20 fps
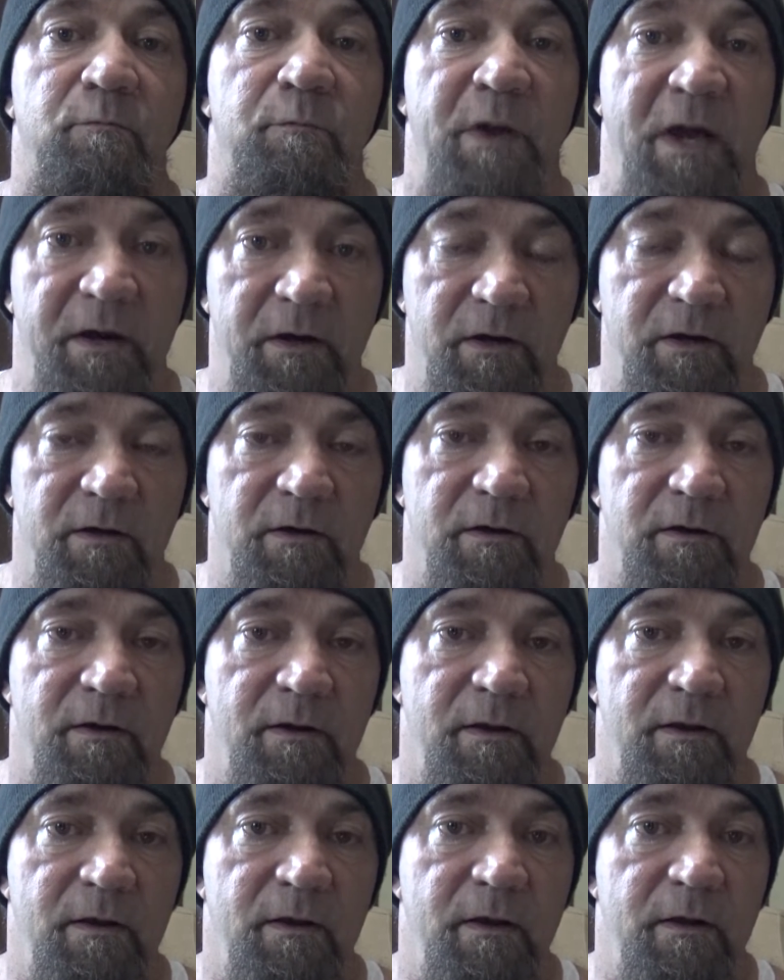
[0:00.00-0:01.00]
better.
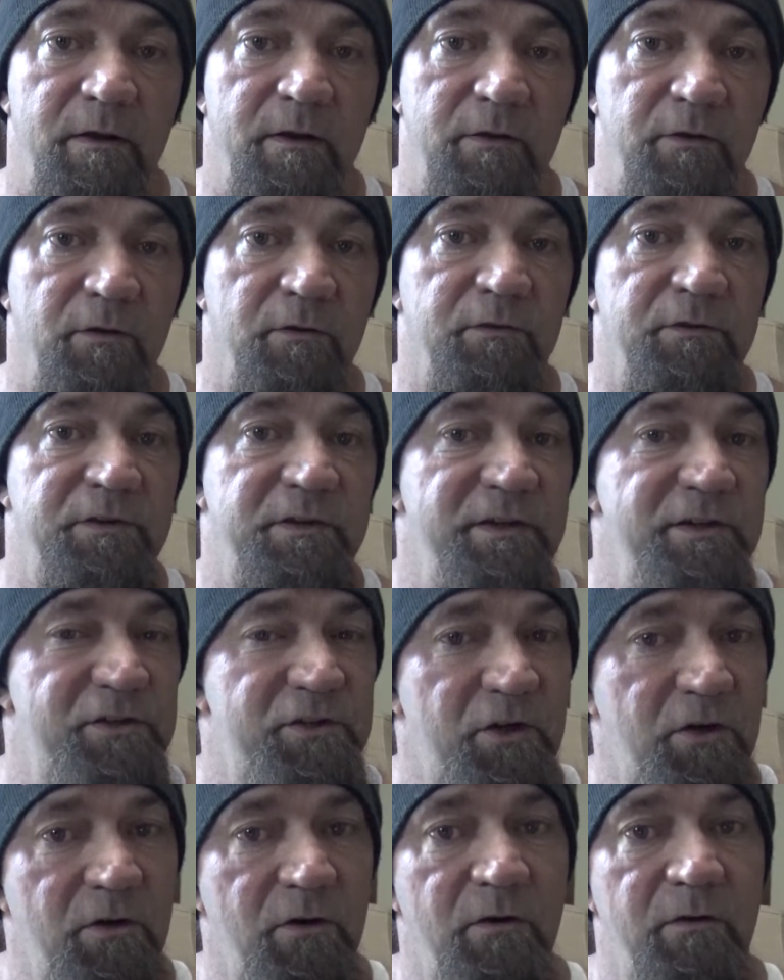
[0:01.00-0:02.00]
You don't
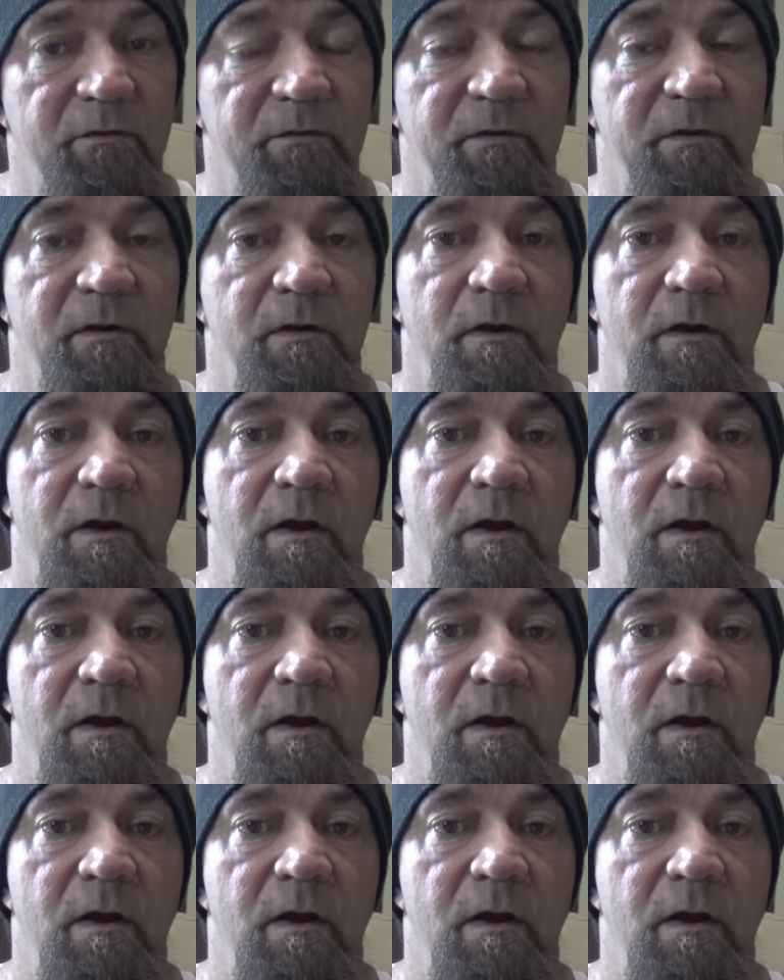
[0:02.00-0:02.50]
deserve